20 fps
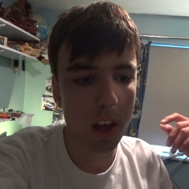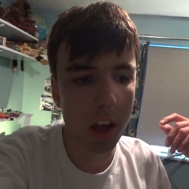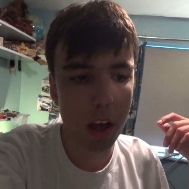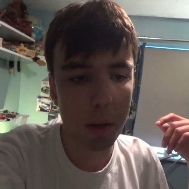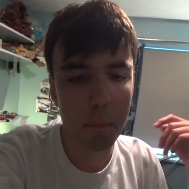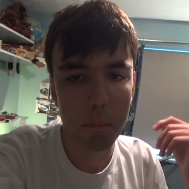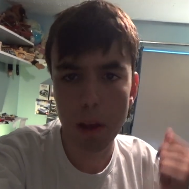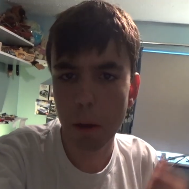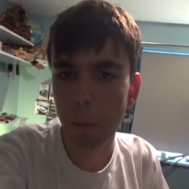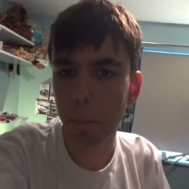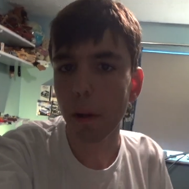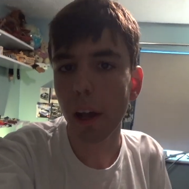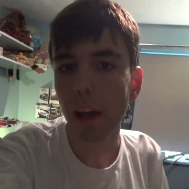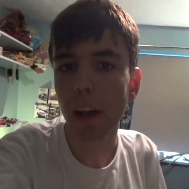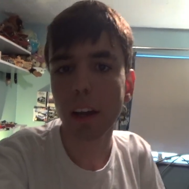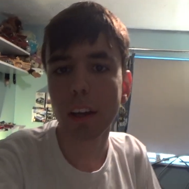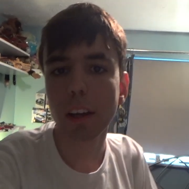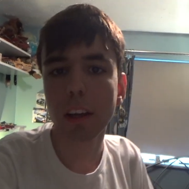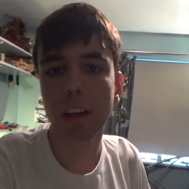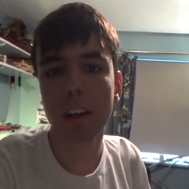I'm now
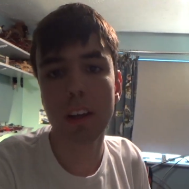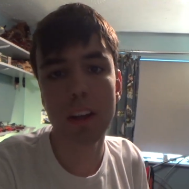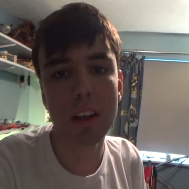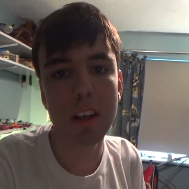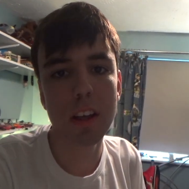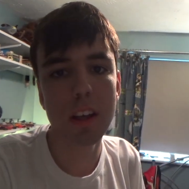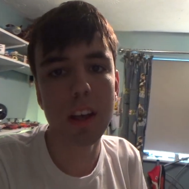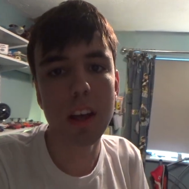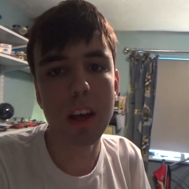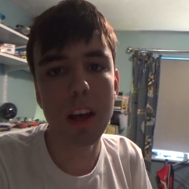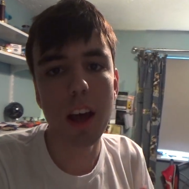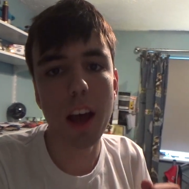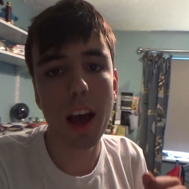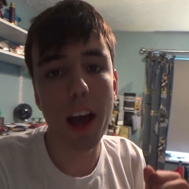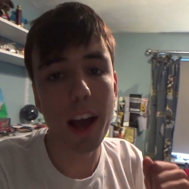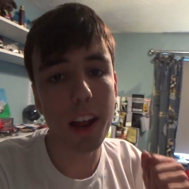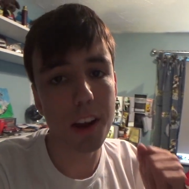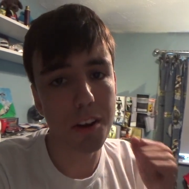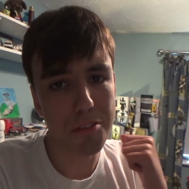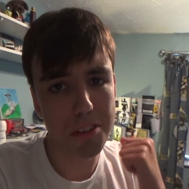back
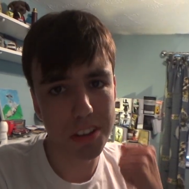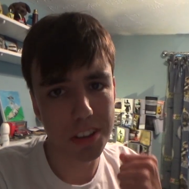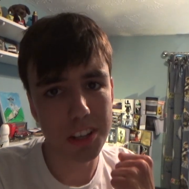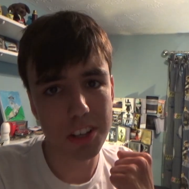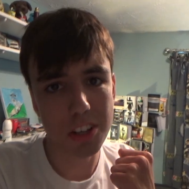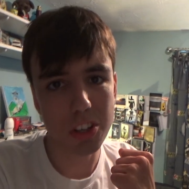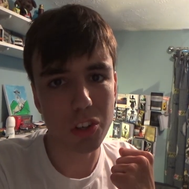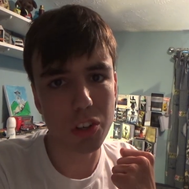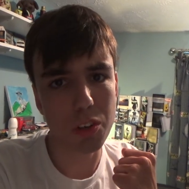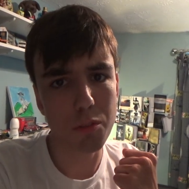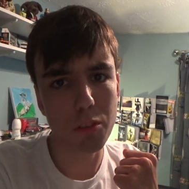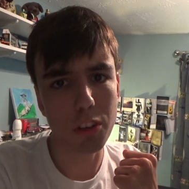and I really enjoyed